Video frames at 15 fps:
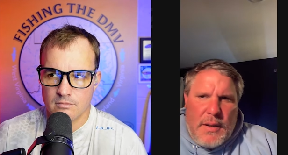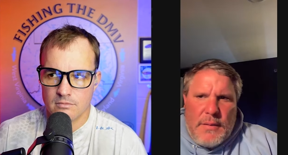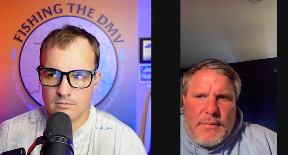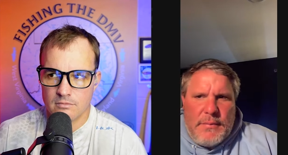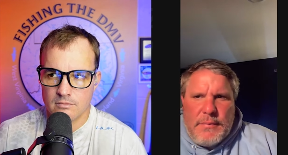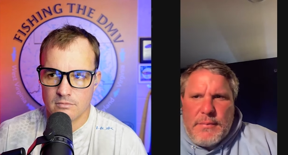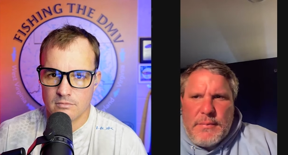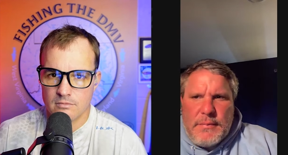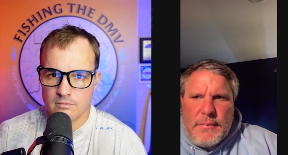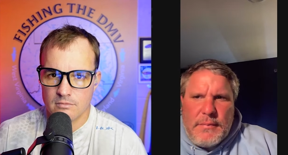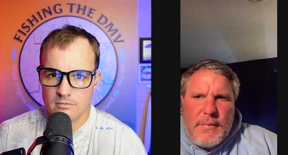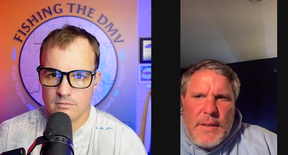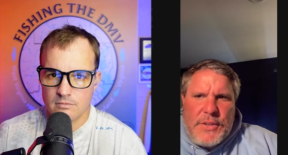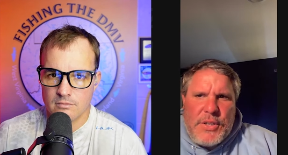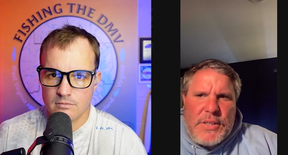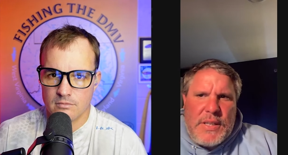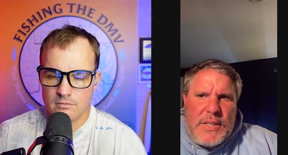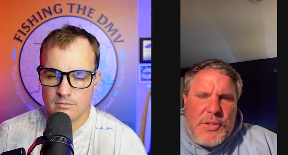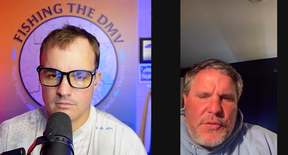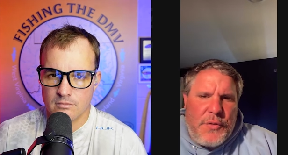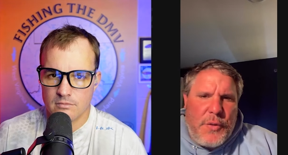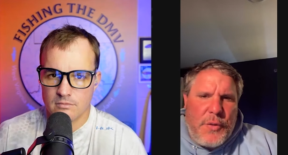Speaker 1: It's
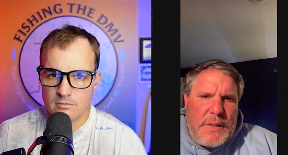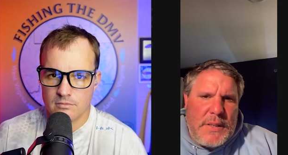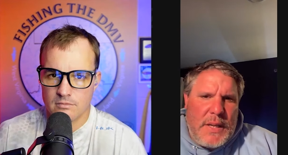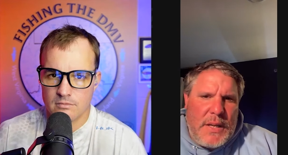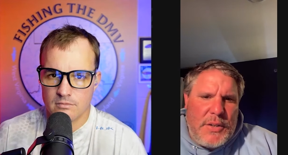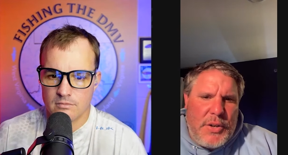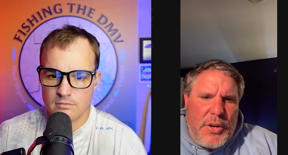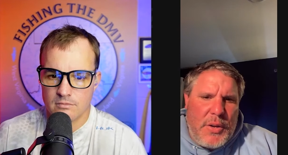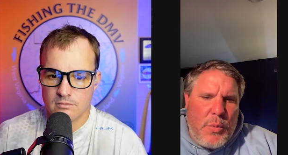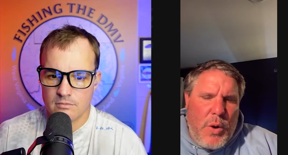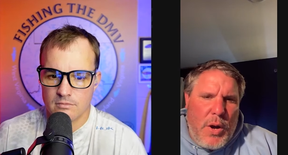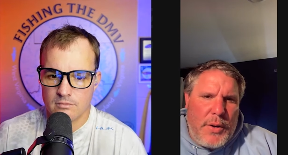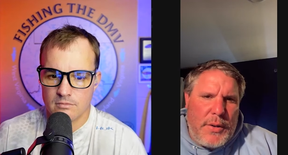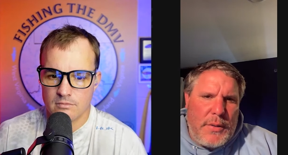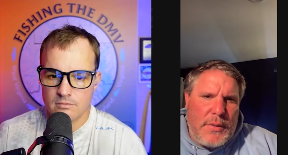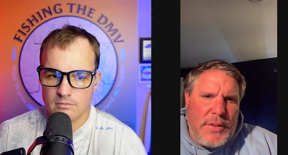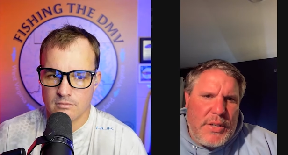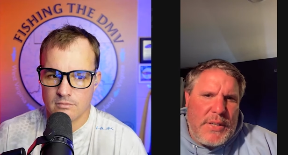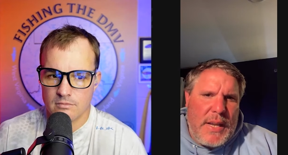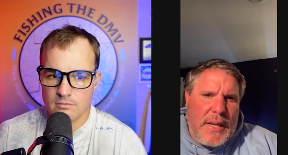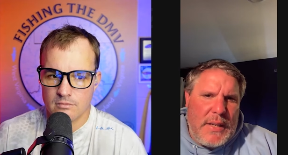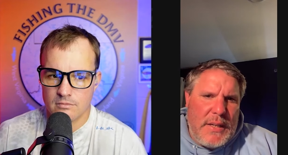just easier for them to see in dirty
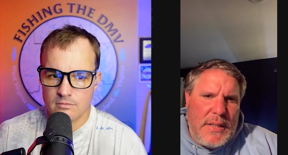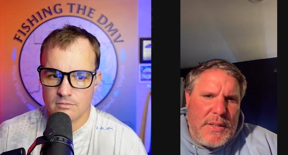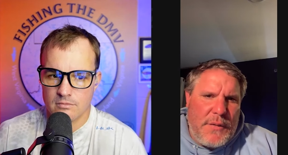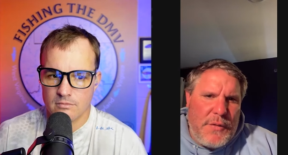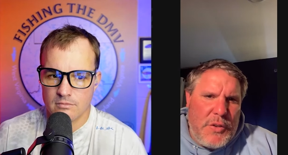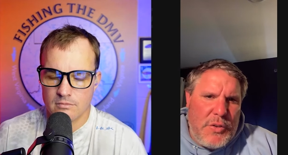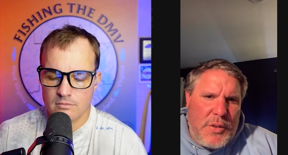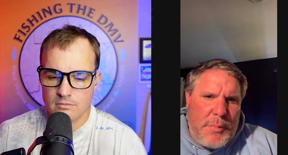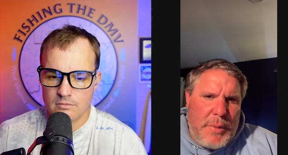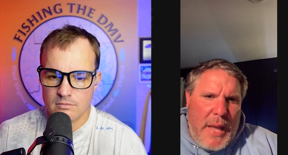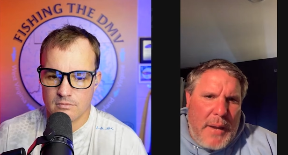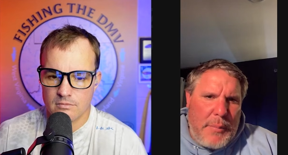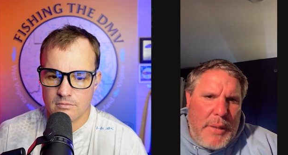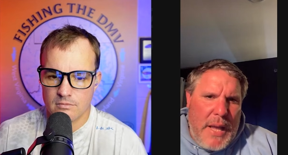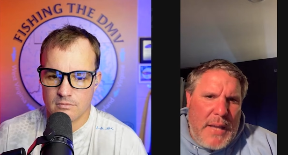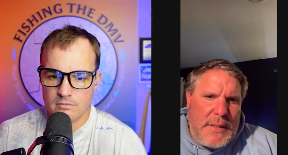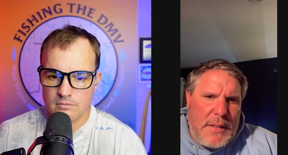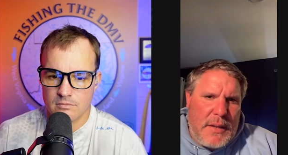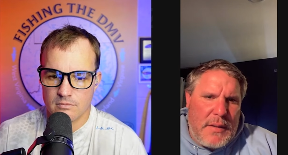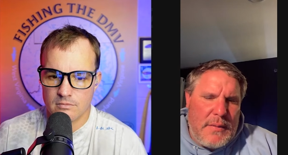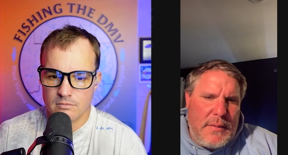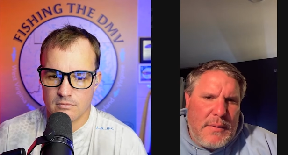water, just like it is if you use a
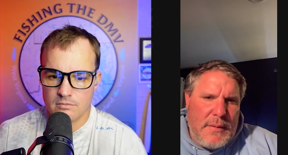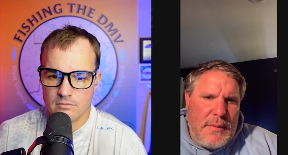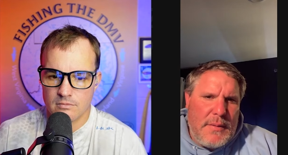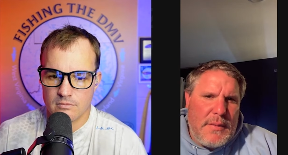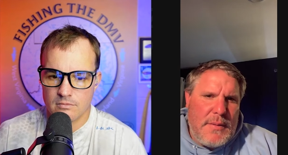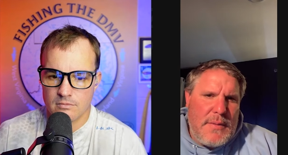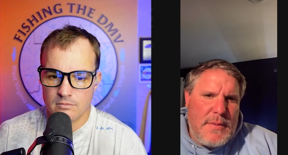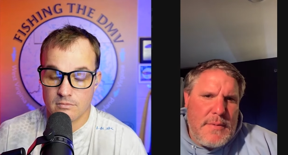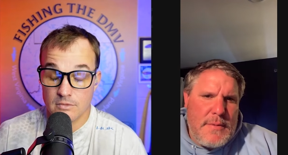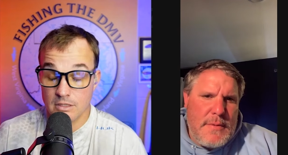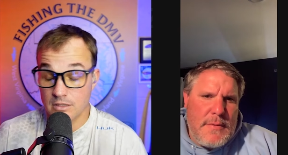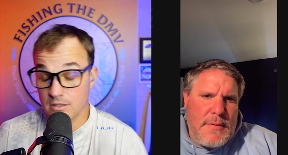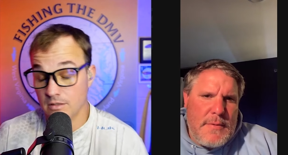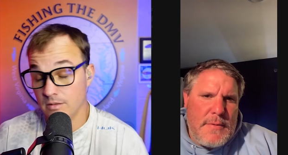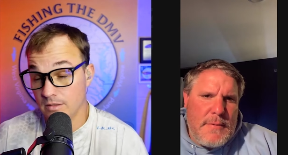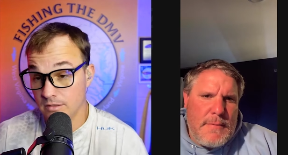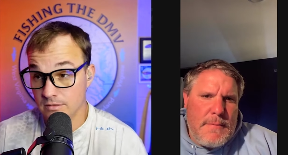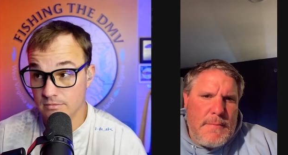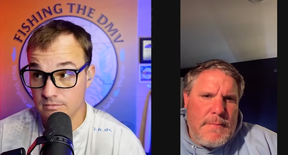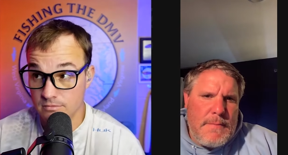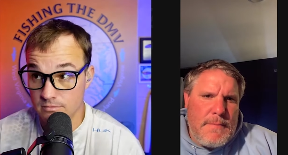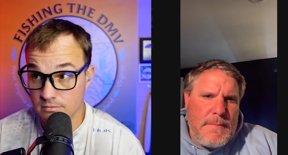black plastic.
Speaker 2: Yeah.
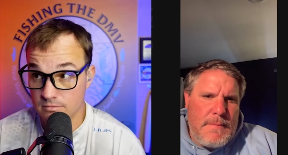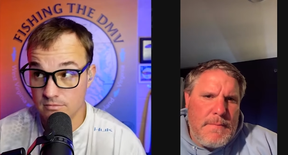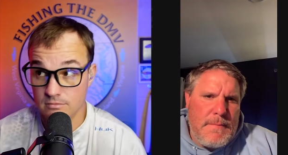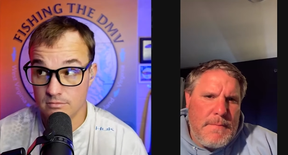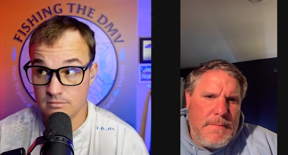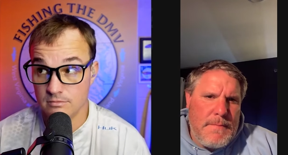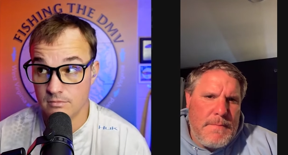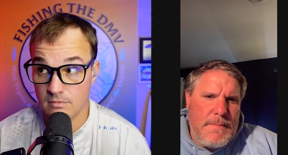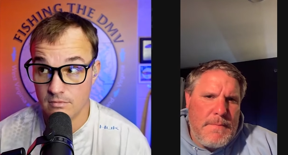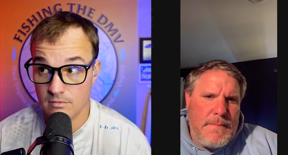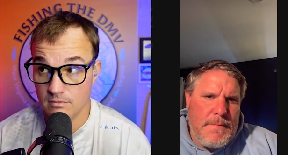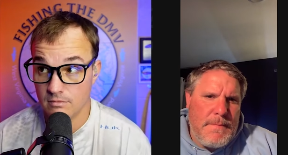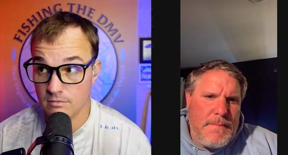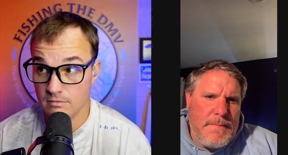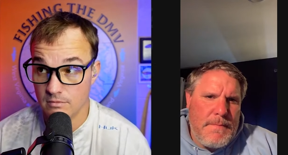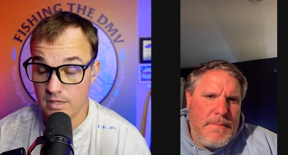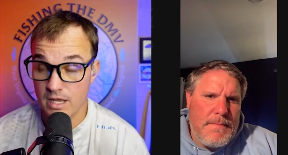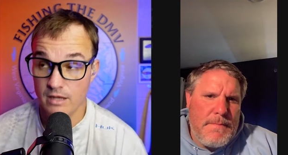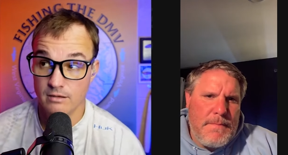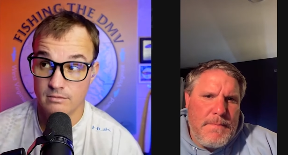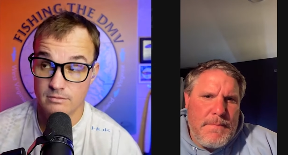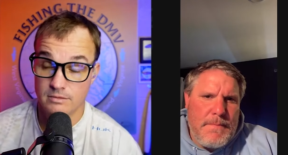
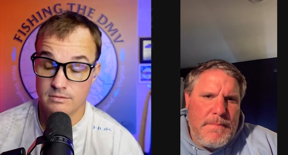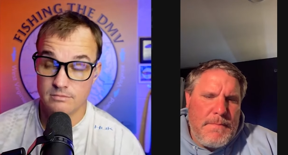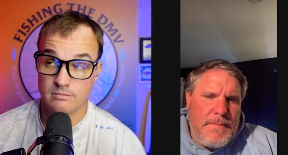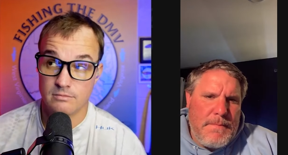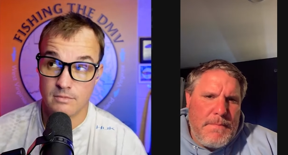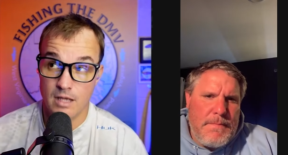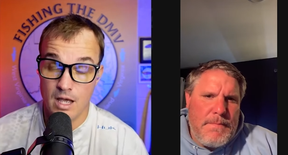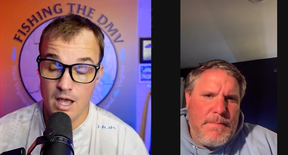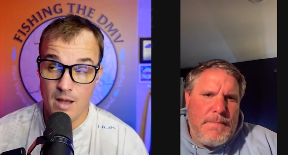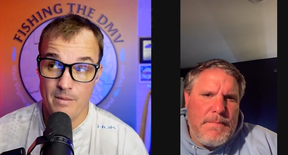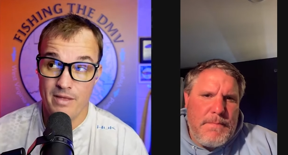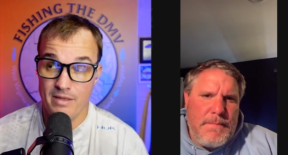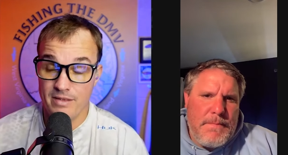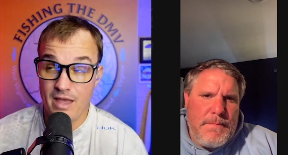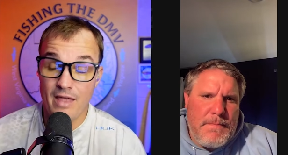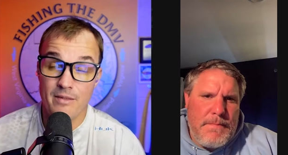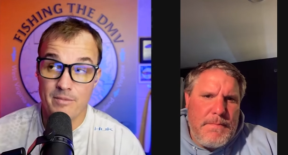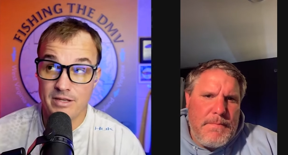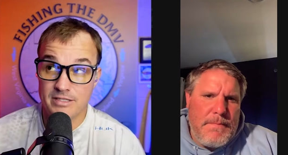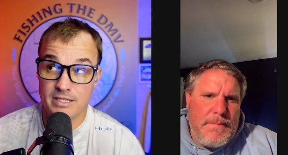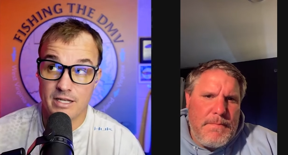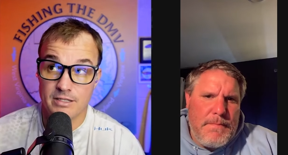I mean, yeah, that
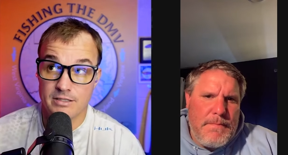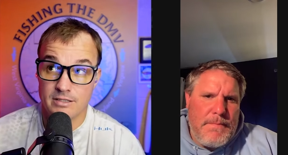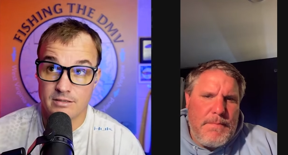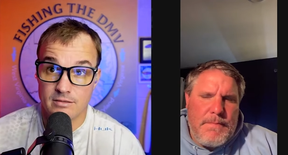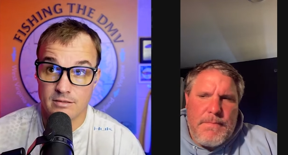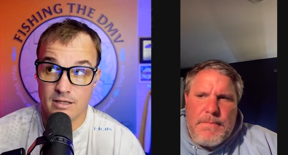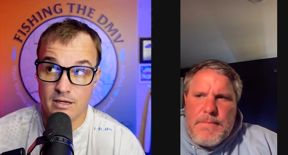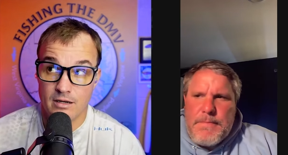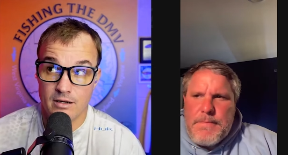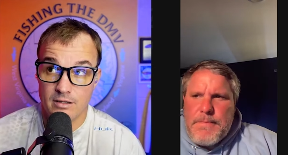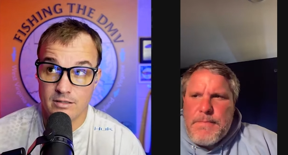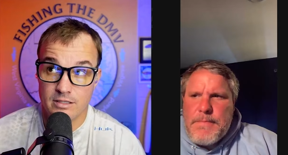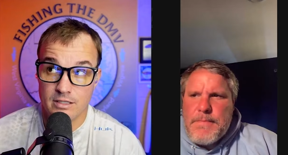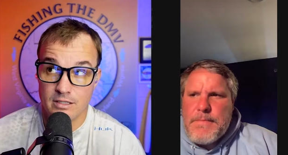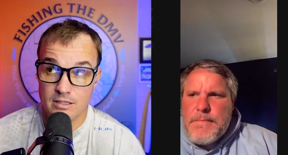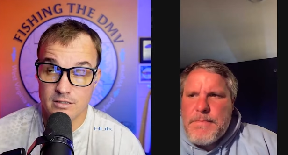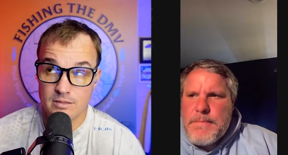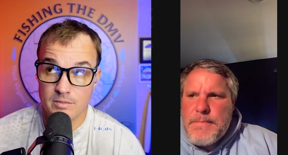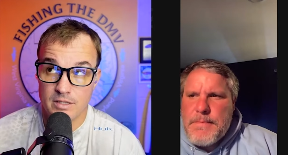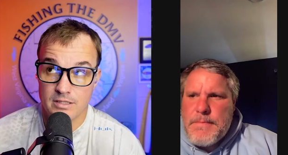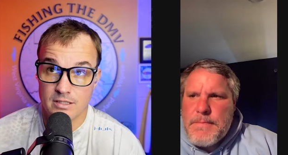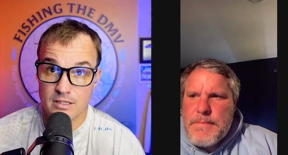makes sense. That honestly does. It
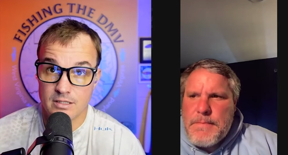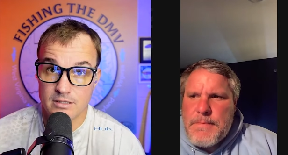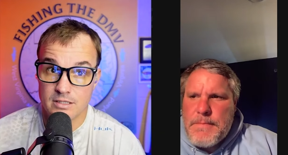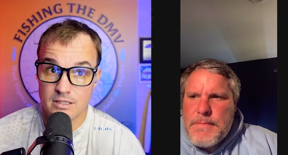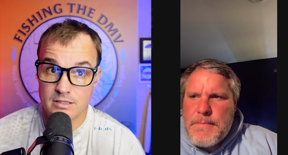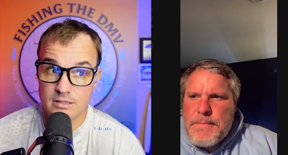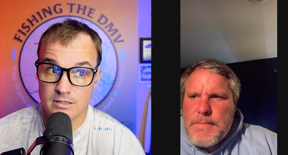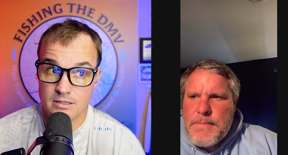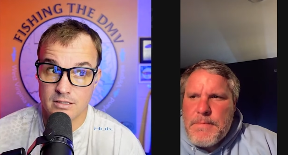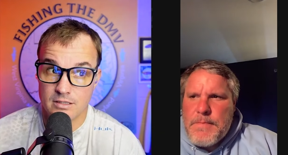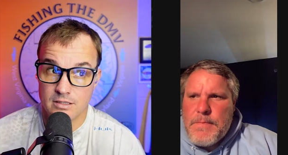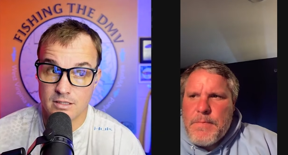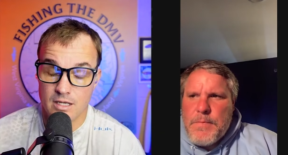makes a lot of sense.